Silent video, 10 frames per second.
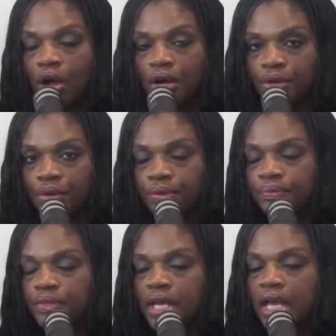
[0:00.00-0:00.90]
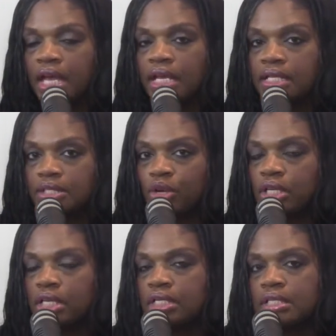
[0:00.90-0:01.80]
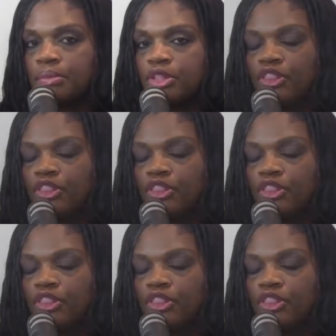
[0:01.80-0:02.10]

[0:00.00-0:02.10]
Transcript: article, and let's start looking at some of